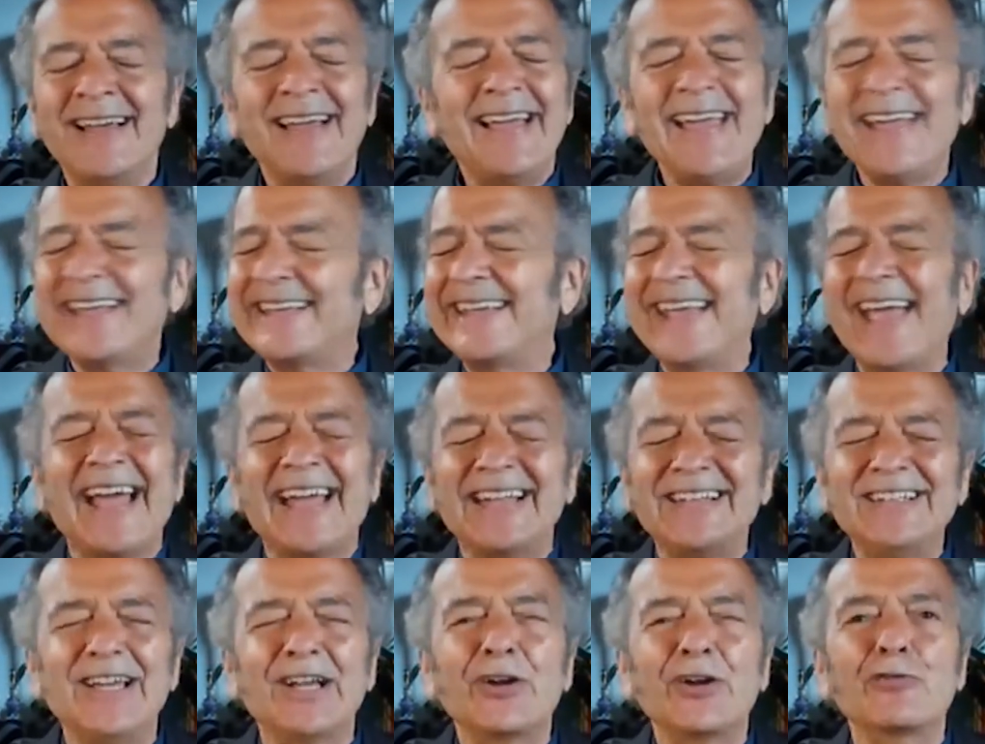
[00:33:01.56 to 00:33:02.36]

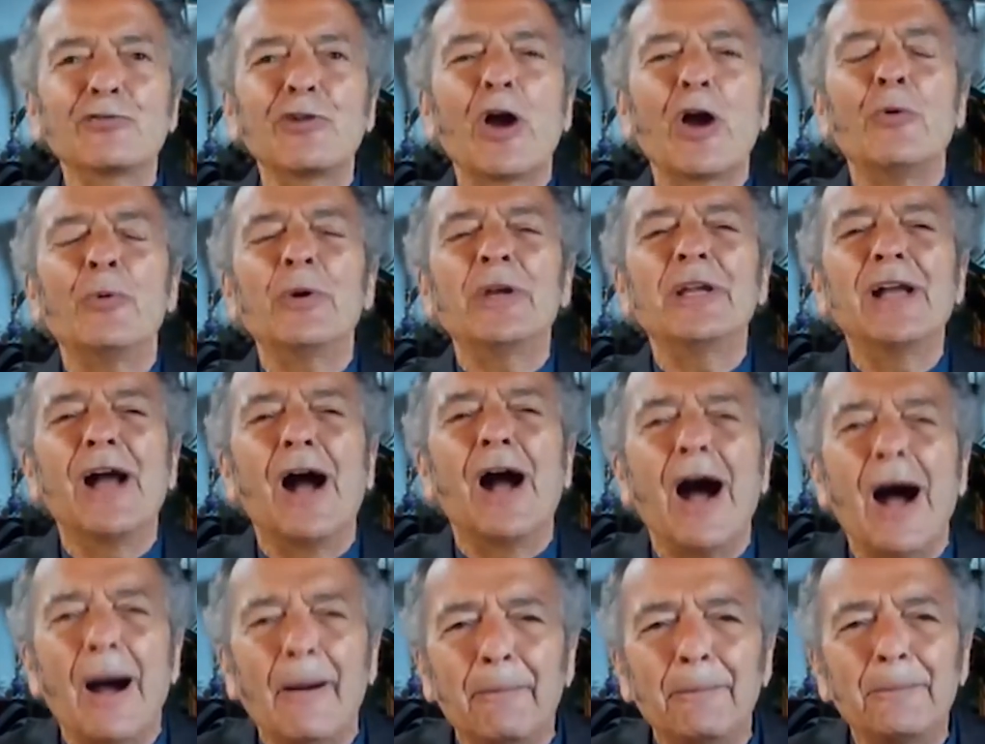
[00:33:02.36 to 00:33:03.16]
Again, you're growing
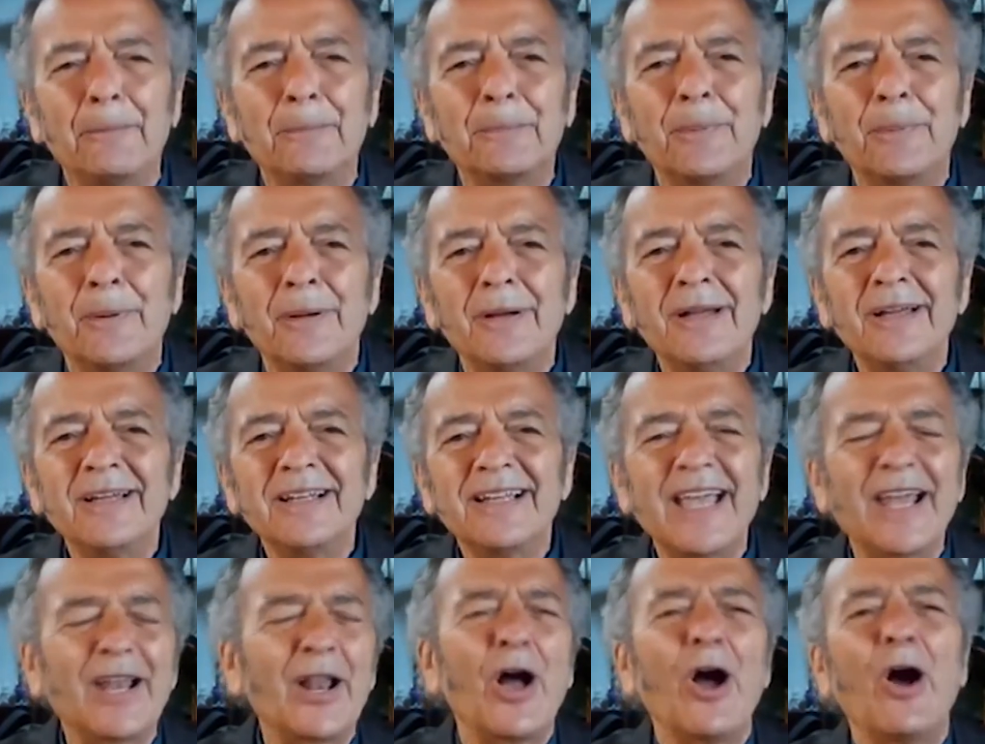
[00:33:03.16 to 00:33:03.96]
up.
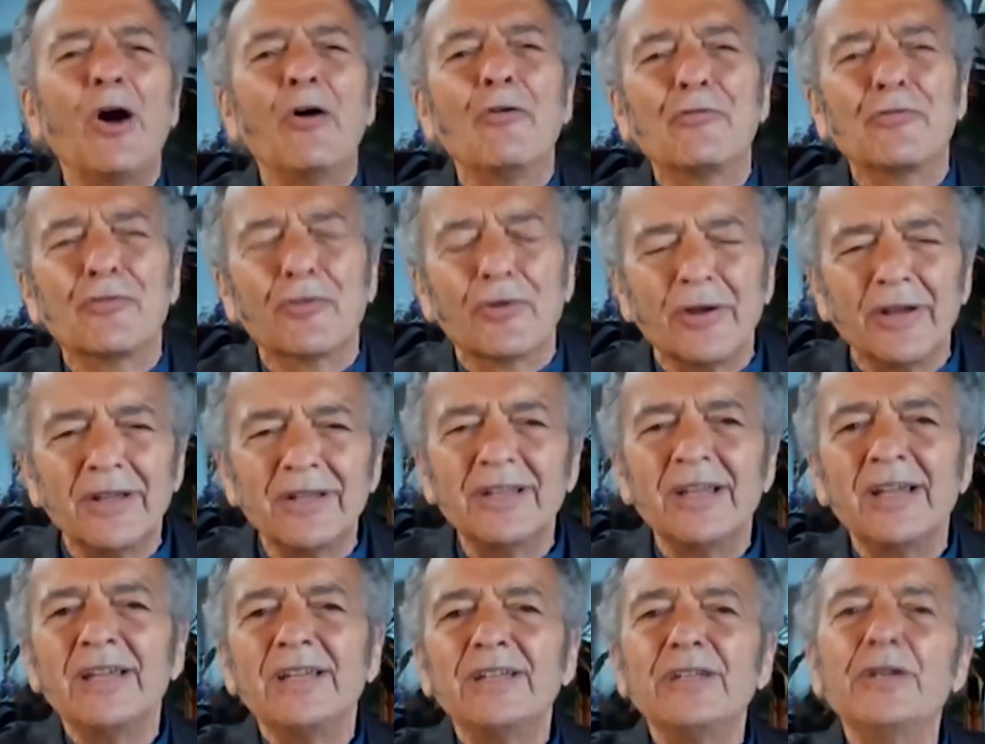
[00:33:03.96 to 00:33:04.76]
Get over
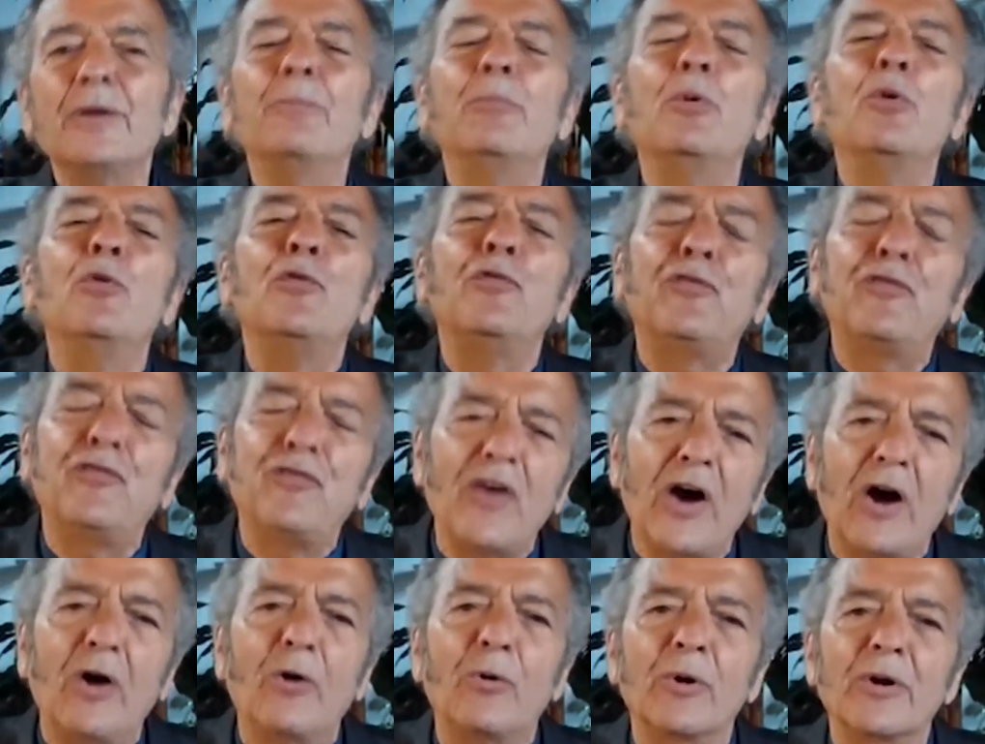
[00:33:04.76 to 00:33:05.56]
it. You move
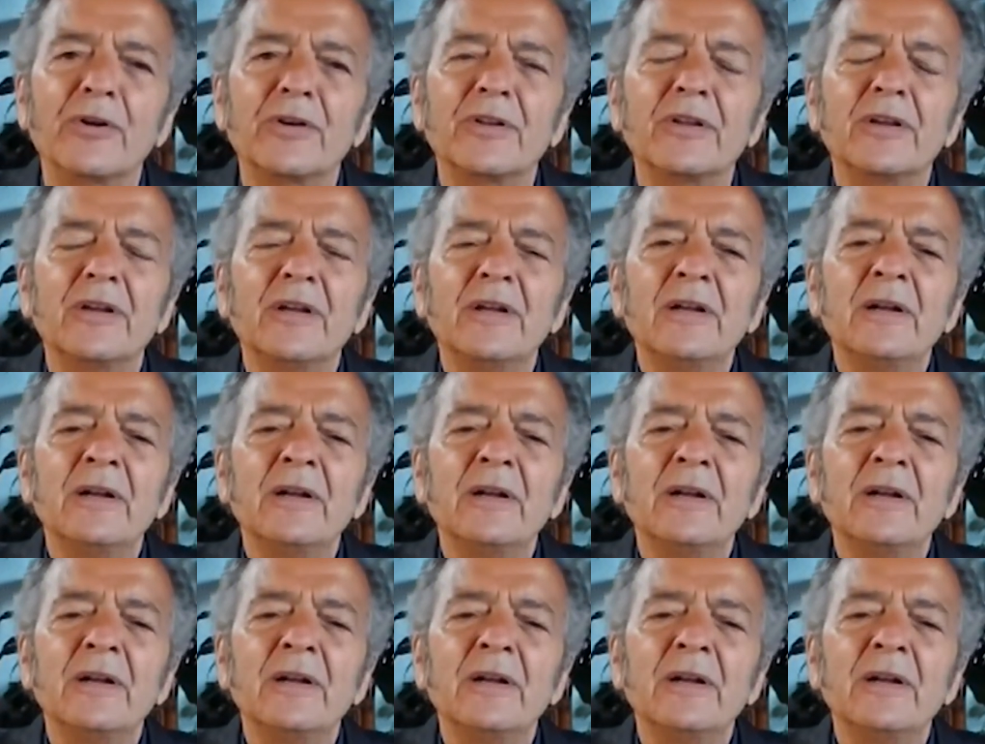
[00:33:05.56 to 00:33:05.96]
forward.